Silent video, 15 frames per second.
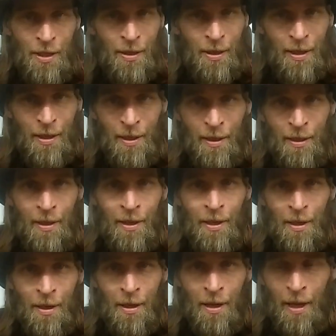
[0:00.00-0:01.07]
area,
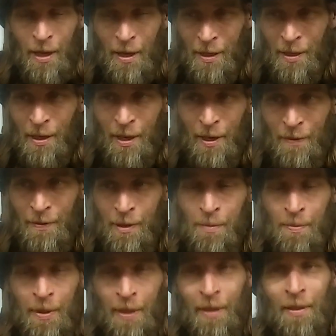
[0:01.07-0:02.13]
and I have this
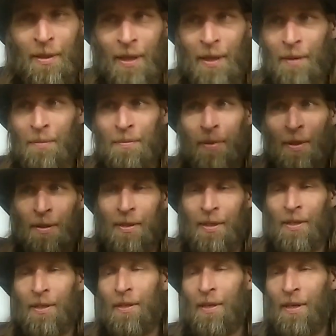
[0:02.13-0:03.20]
big
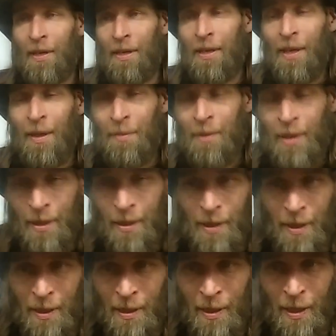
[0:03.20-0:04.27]
built-in kind of cabinet
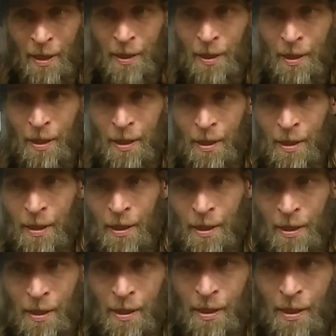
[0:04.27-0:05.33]
thing, and I
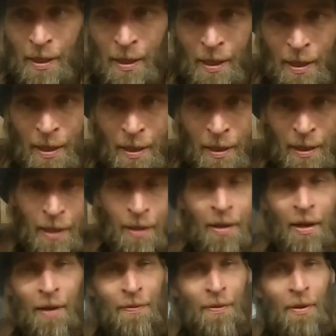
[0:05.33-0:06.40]

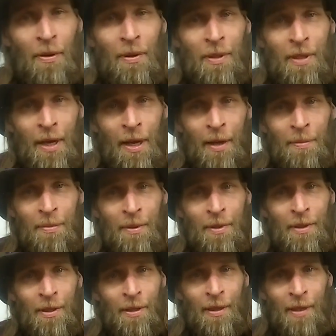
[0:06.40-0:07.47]
cleared off the whole top
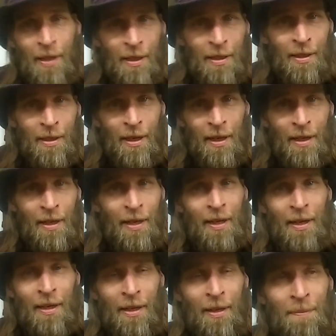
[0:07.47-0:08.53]
and turned it into kind of
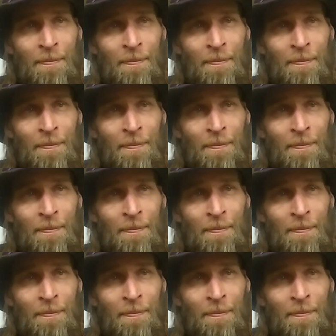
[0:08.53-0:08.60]
like